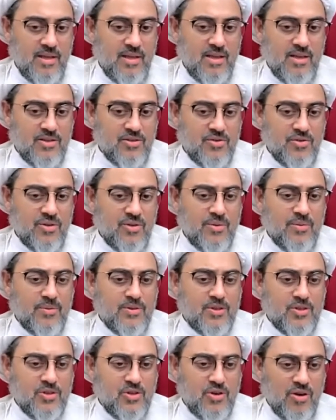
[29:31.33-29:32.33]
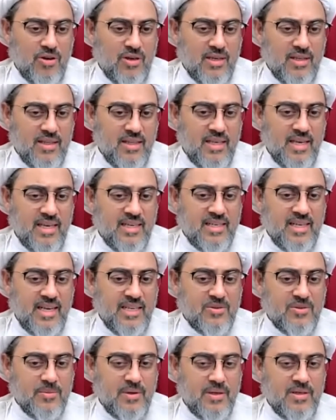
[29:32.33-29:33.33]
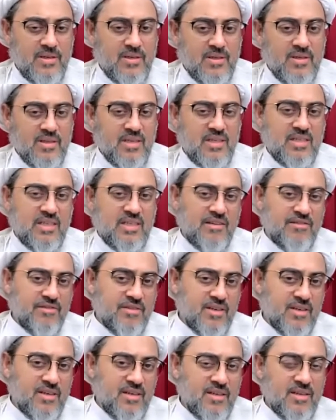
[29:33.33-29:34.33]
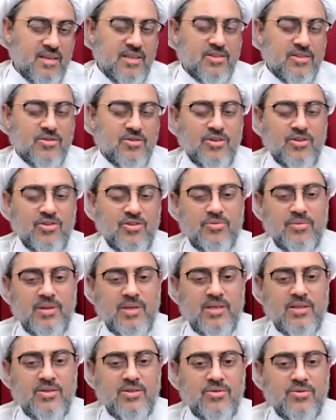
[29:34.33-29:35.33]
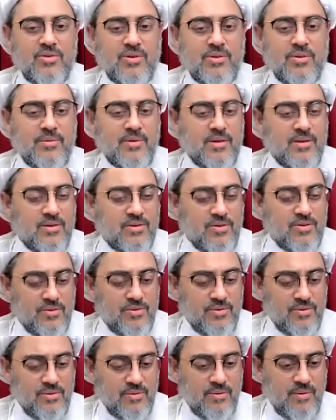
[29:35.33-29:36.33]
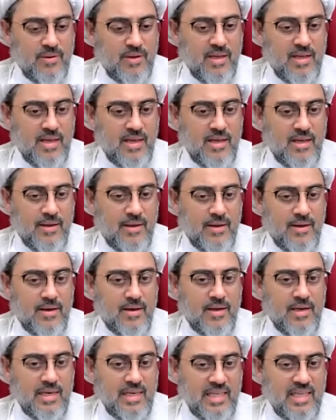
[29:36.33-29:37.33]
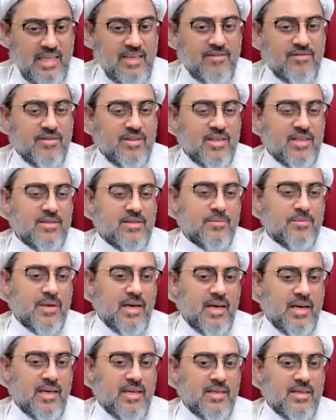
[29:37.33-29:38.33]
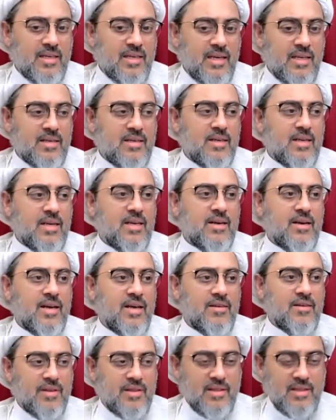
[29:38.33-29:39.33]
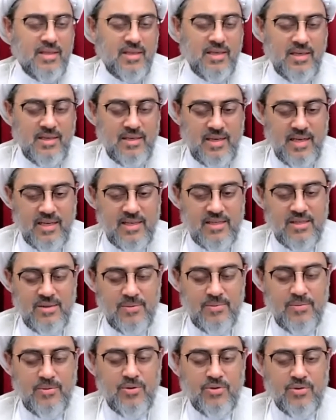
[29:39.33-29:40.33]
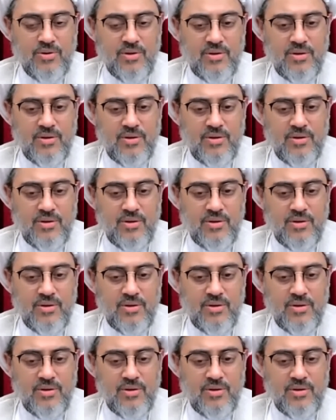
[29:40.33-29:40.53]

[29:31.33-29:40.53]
So the stronger the attachment, the tougher it's going to be to leave this behind and arrive at the next abode.